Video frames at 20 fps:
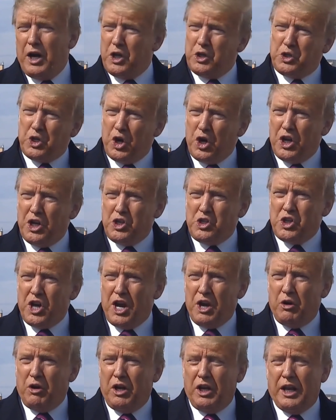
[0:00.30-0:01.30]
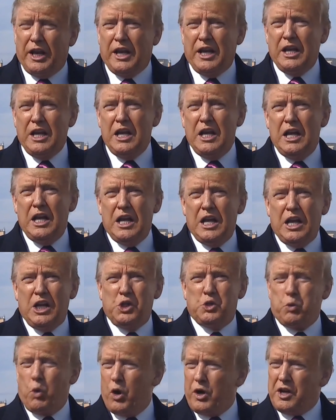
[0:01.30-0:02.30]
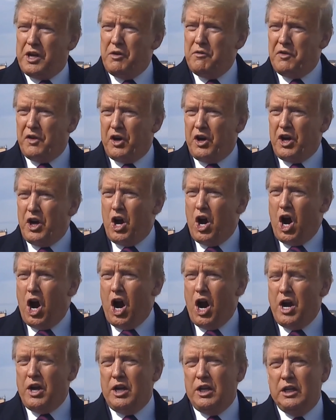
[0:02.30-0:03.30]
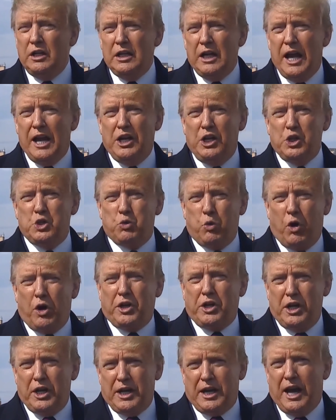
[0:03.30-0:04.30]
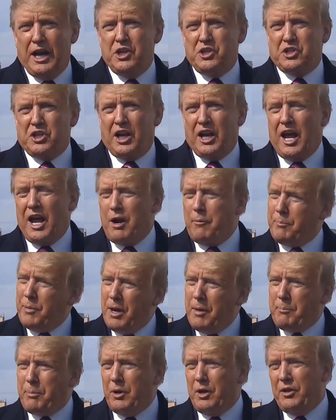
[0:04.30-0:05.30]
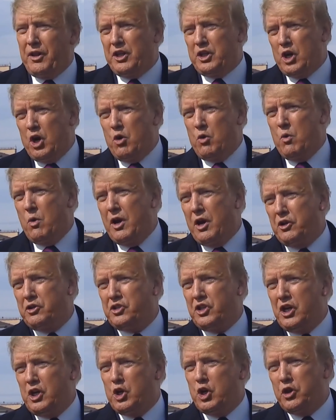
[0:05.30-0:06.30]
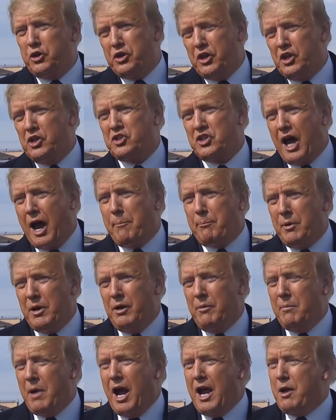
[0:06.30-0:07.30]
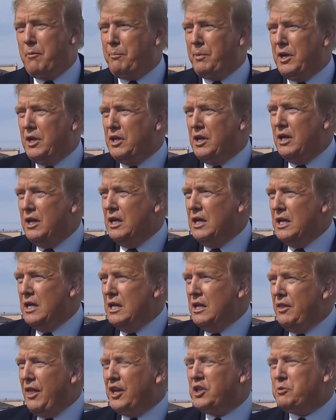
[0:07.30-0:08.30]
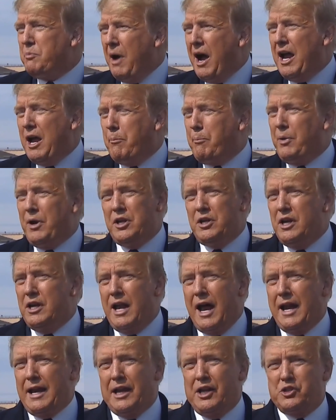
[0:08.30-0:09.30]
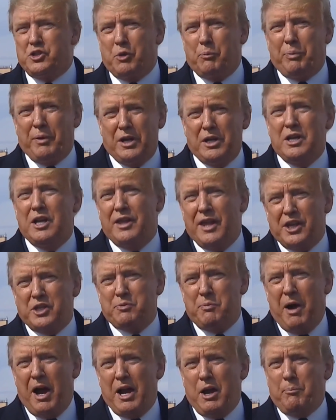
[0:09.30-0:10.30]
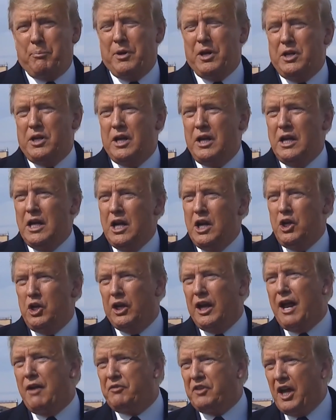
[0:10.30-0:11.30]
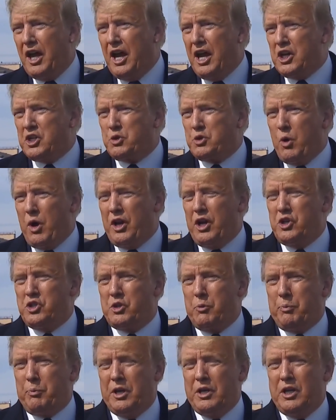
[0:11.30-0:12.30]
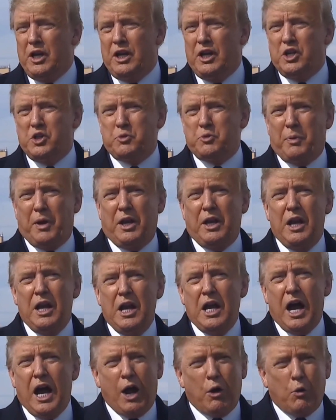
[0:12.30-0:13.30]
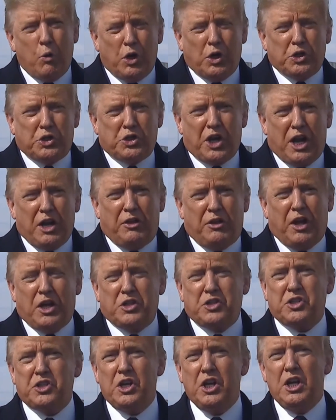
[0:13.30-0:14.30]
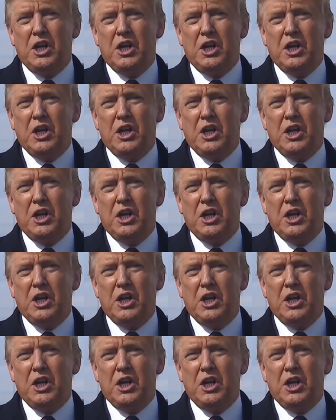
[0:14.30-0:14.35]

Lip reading: great attorney general, and he's working very hard. And he's working against a lot of people that don't want to see good things happen, in my opinion. That's my opinion, not his opinion. That's my opinion. You'll have to ask what his opinion is. But I will say this.